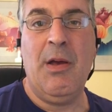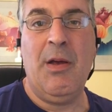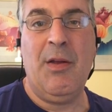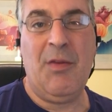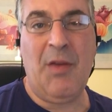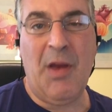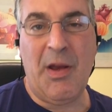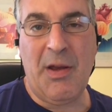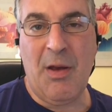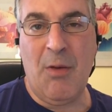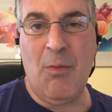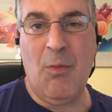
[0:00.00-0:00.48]

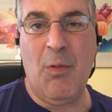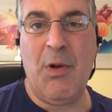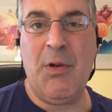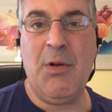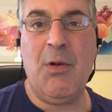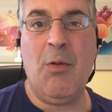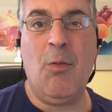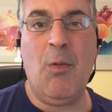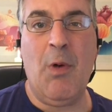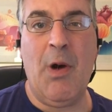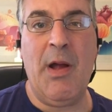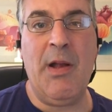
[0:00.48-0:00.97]
Second
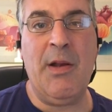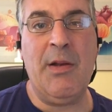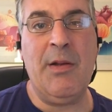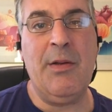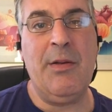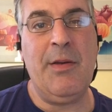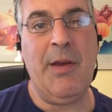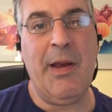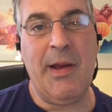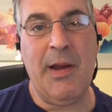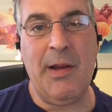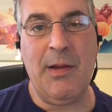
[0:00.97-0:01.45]

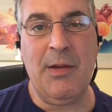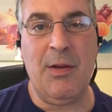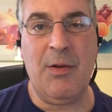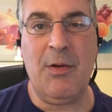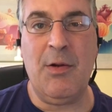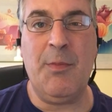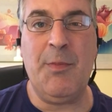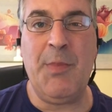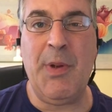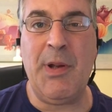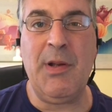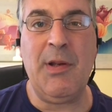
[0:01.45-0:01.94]
one-to-one, digging a
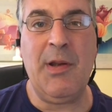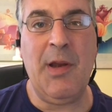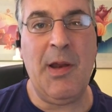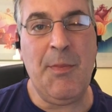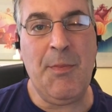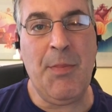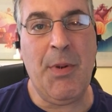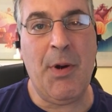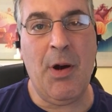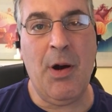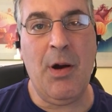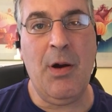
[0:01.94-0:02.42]
little bit
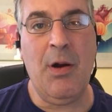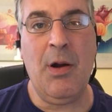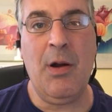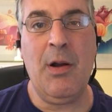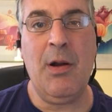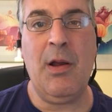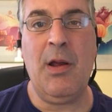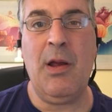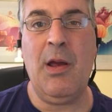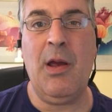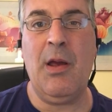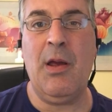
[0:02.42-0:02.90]
deeper
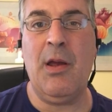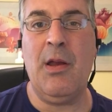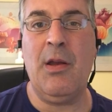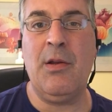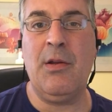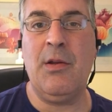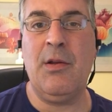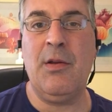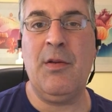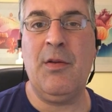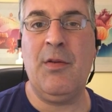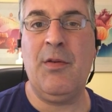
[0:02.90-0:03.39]

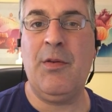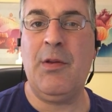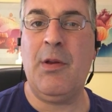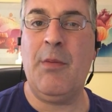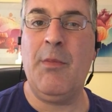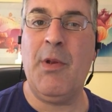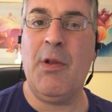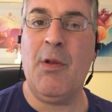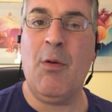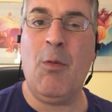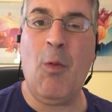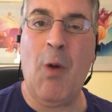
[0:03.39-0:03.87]
in
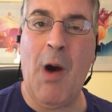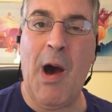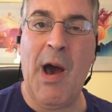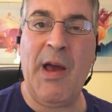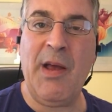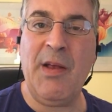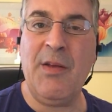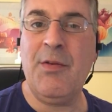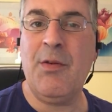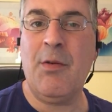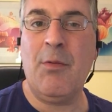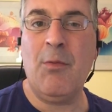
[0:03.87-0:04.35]
some of the
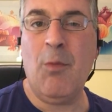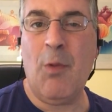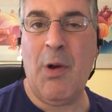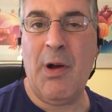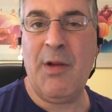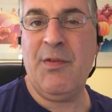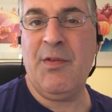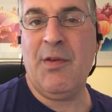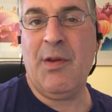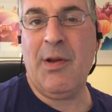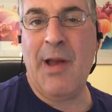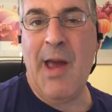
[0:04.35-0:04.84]
whys and
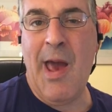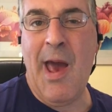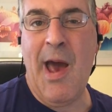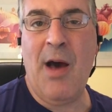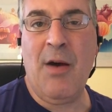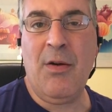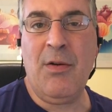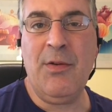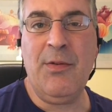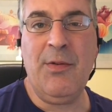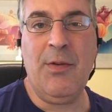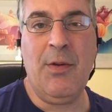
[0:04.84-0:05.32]
whats and
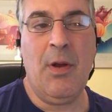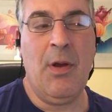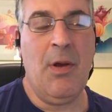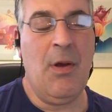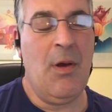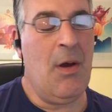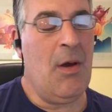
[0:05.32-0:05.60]
hows.